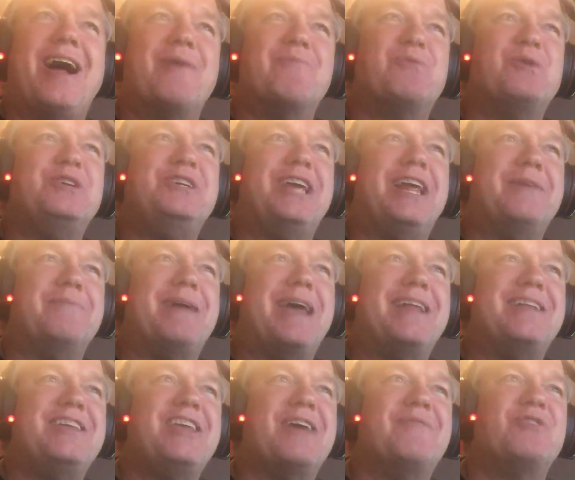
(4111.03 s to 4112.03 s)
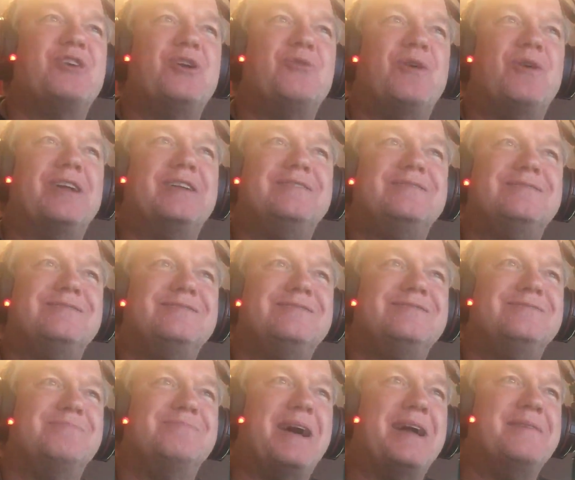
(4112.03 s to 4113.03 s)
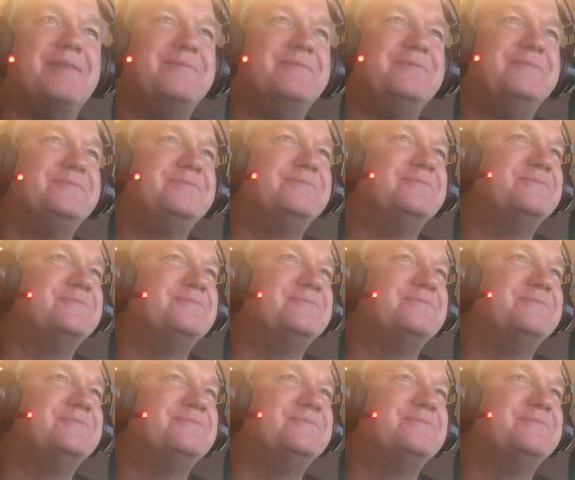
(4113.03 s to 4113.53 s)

I appreciate it, man. You have a good one. Bye.